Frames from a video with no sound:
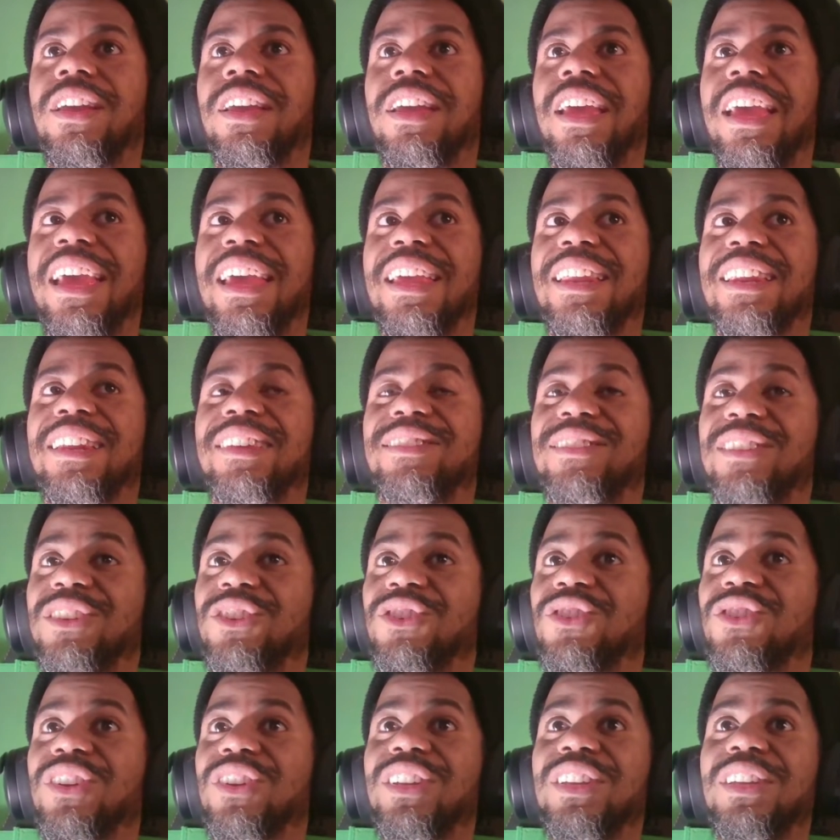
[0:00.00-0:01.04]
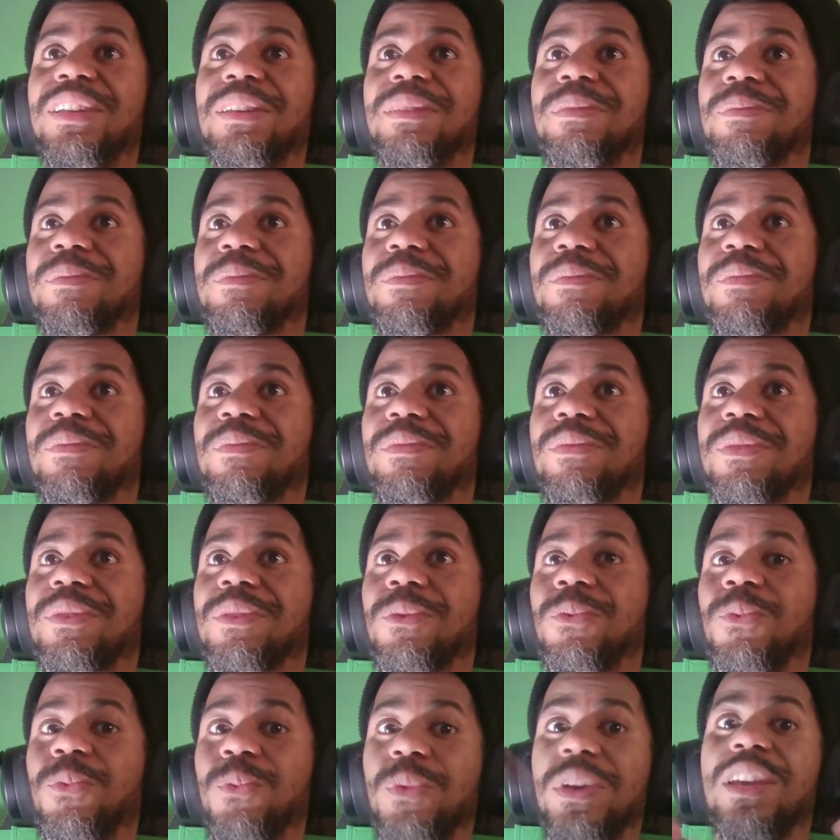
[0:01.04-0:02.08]
and essentially,
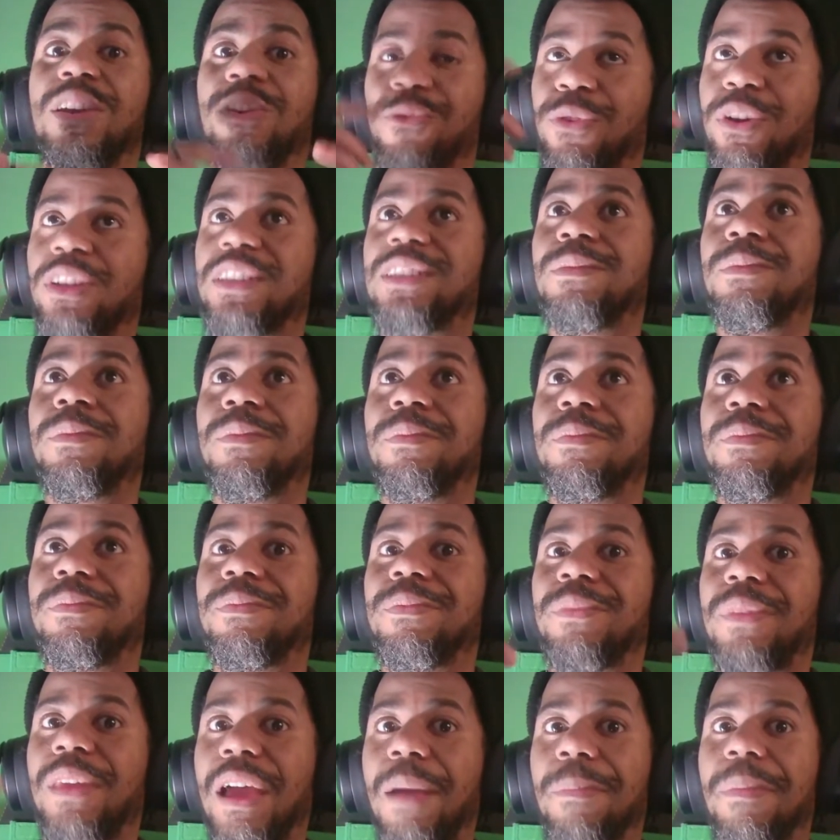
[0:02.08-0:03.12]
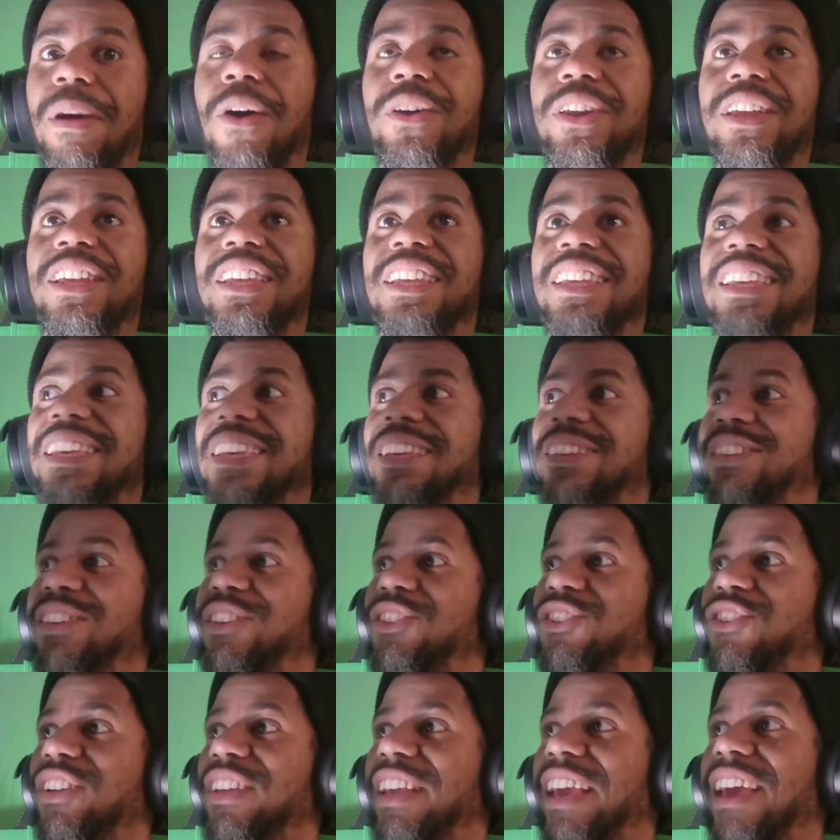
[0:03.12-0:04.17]
when he confronts him about it, he
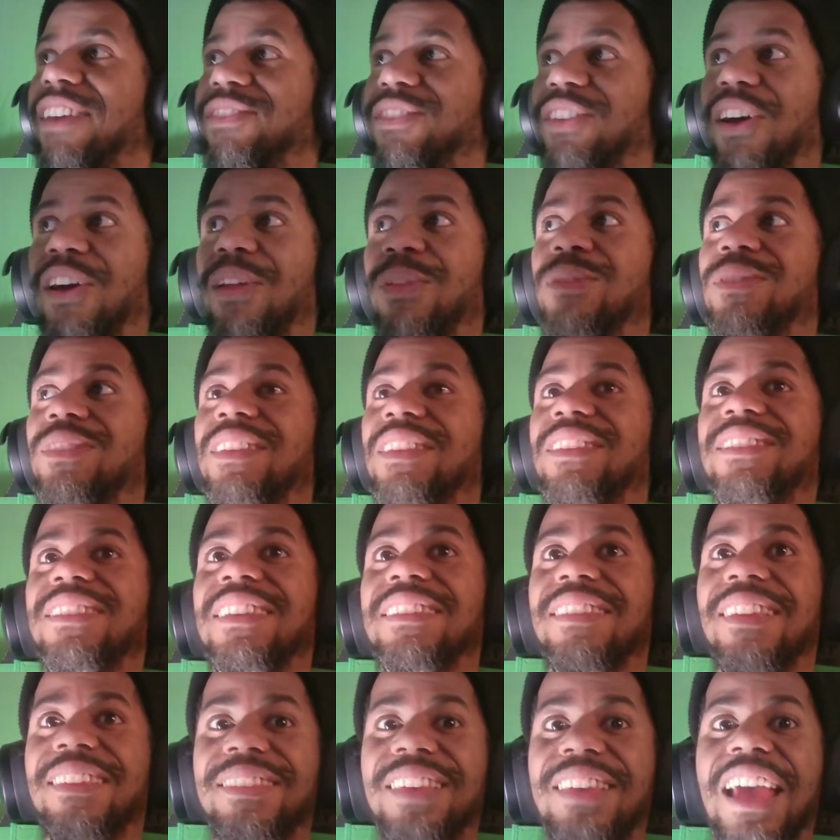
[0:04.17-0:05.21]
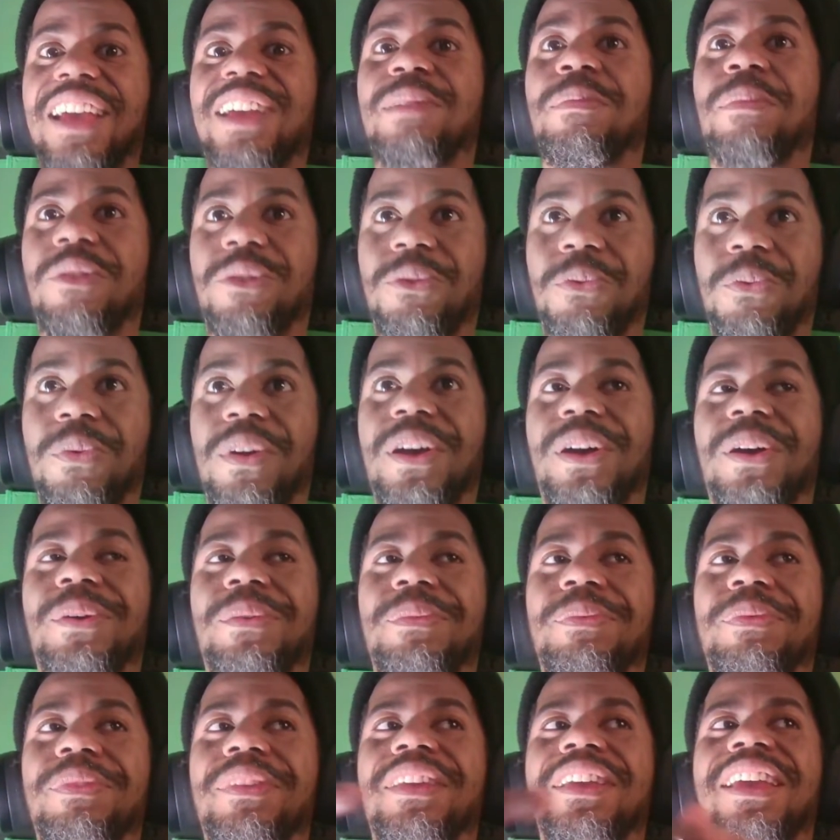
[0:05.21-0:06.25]
essentially has the other senseis attack him as well.
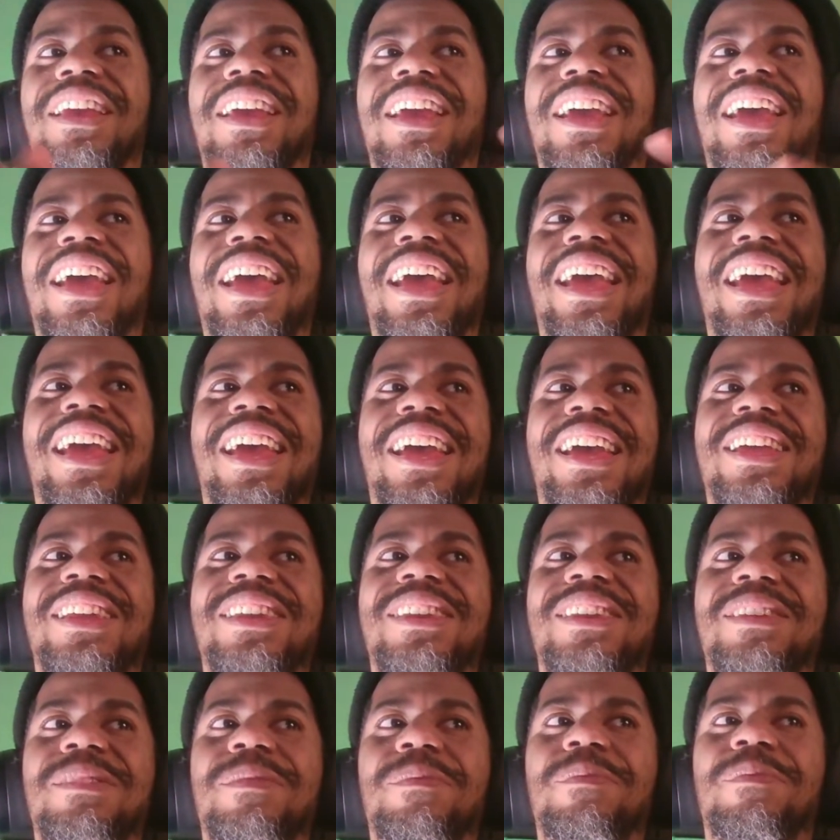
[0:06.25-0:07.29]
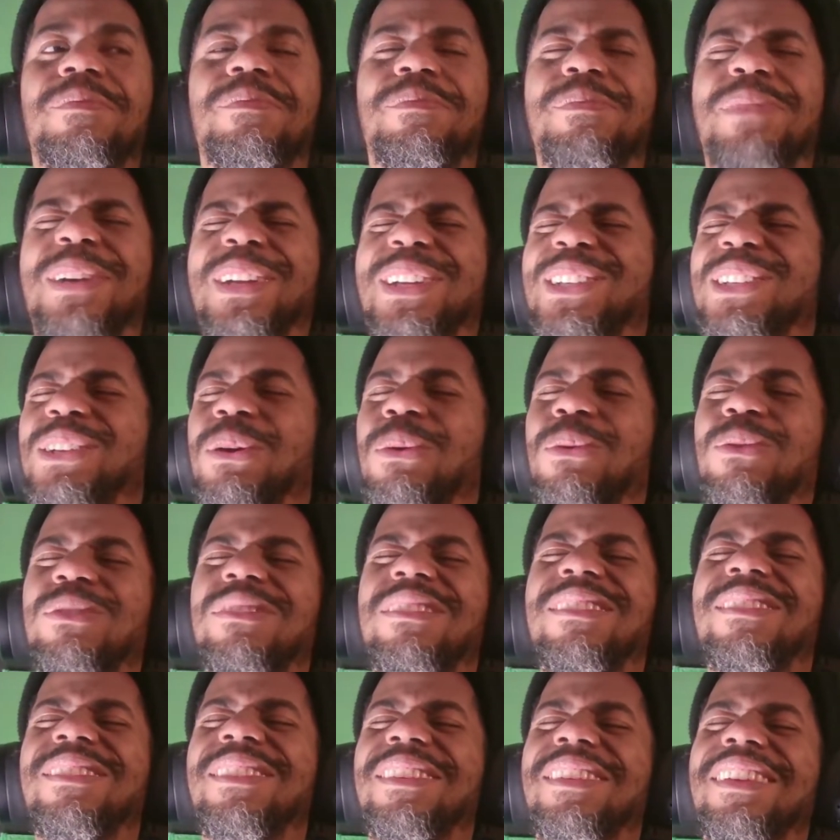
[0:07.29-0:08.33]
But
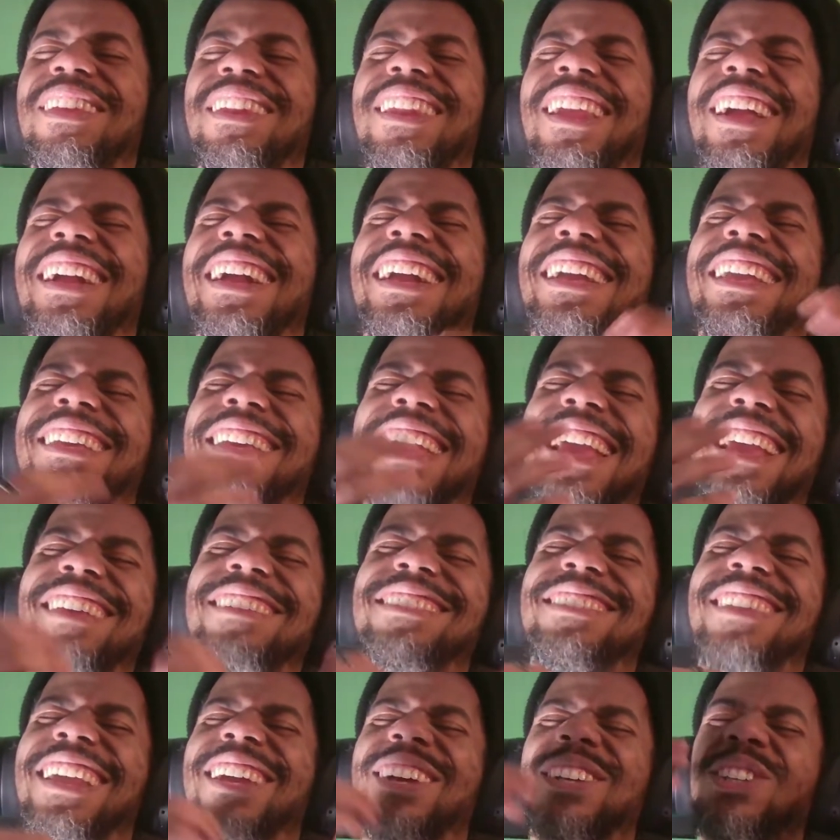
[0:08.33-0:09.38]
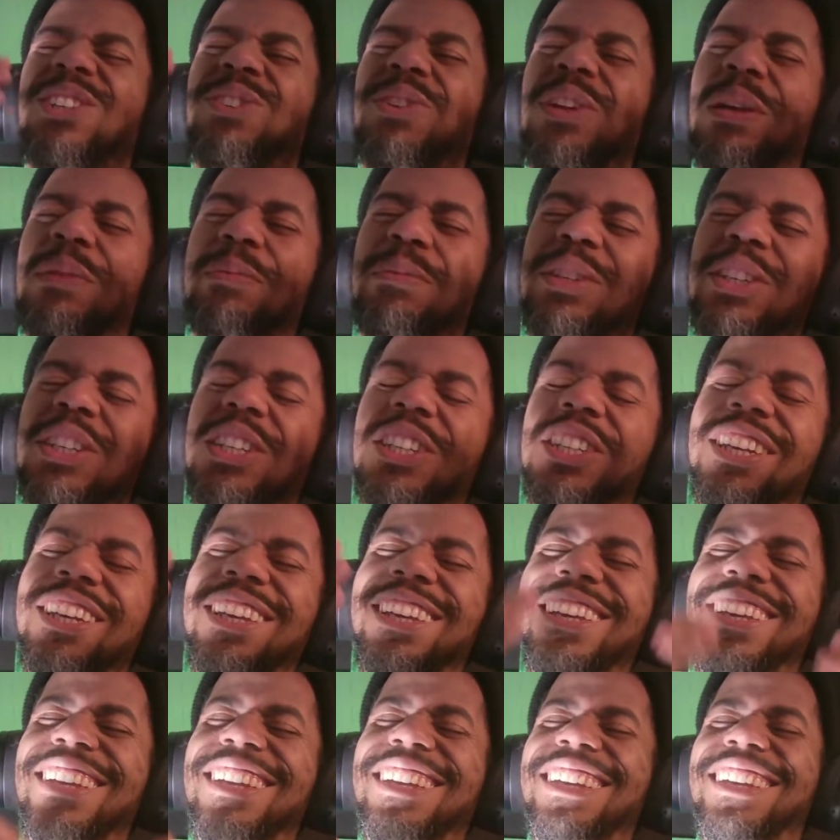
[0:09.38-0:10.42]
Chosen, like a gangster, like a straight up
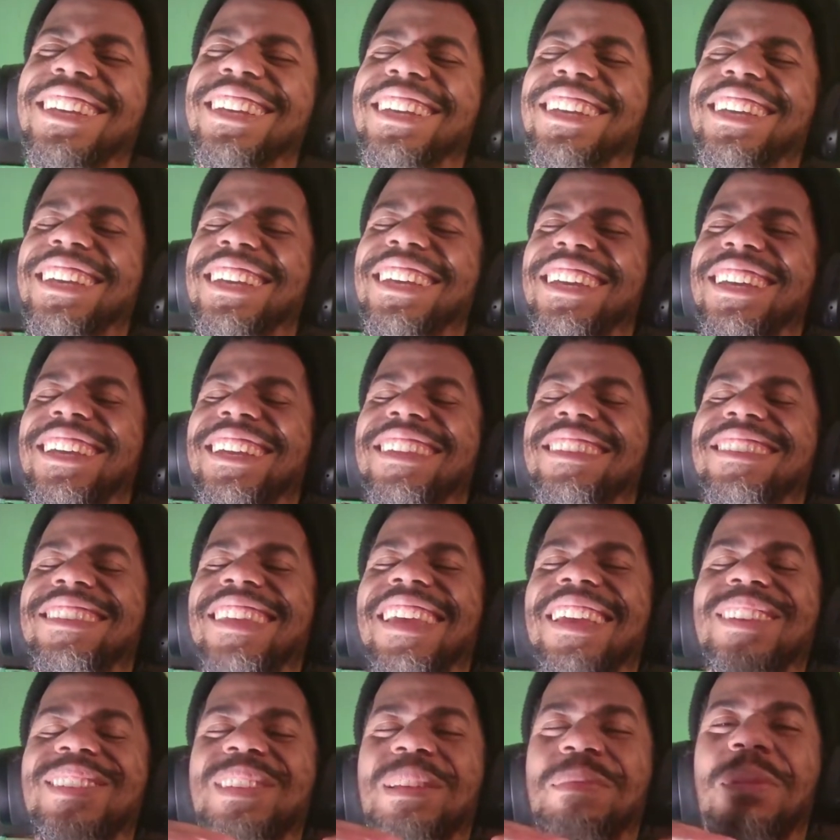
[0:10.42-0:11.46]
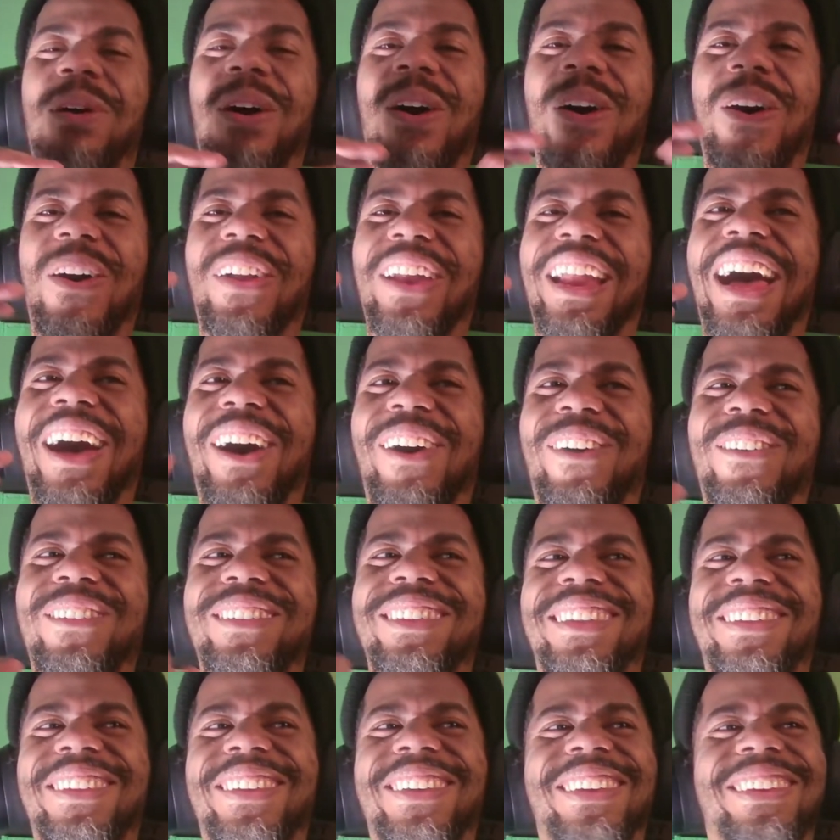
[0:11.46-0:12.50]
G, takes them all out.
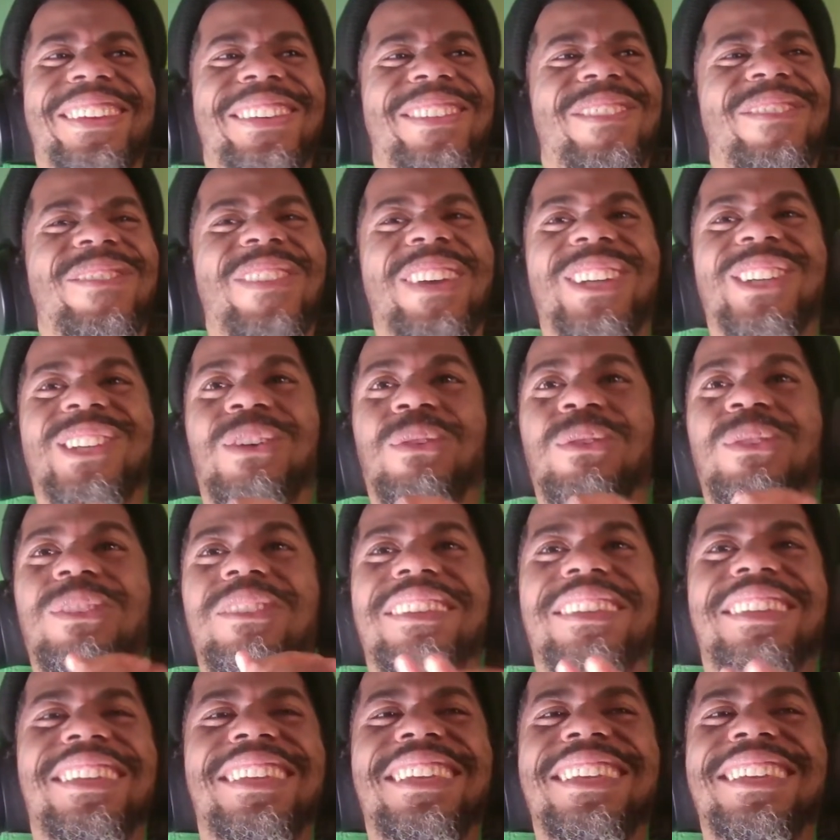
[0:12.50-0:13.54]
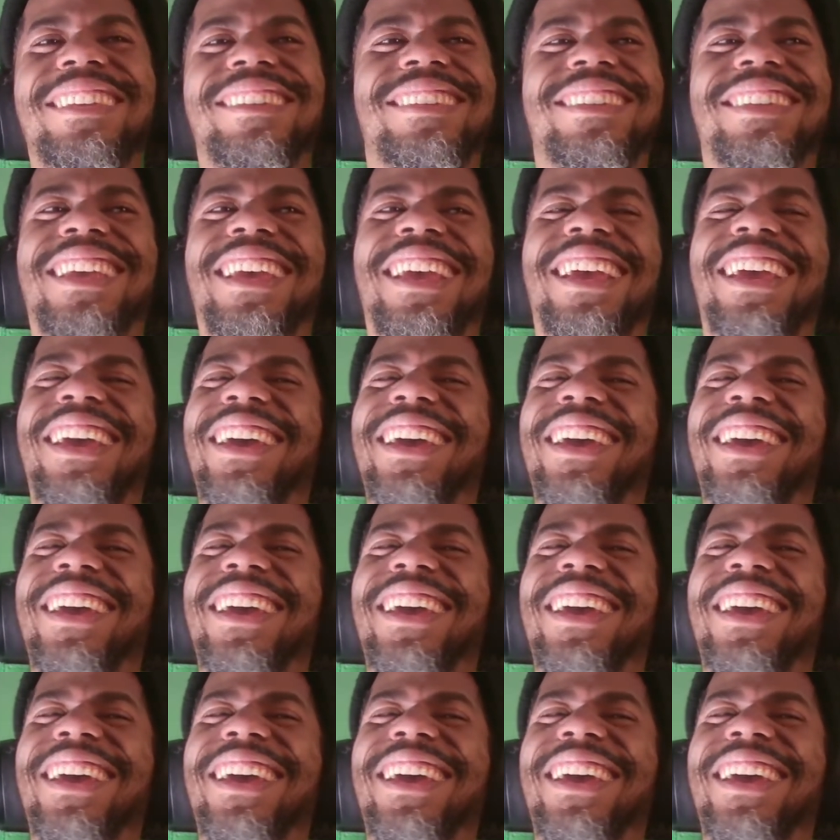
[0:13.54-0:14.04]
Man, Chosen, he's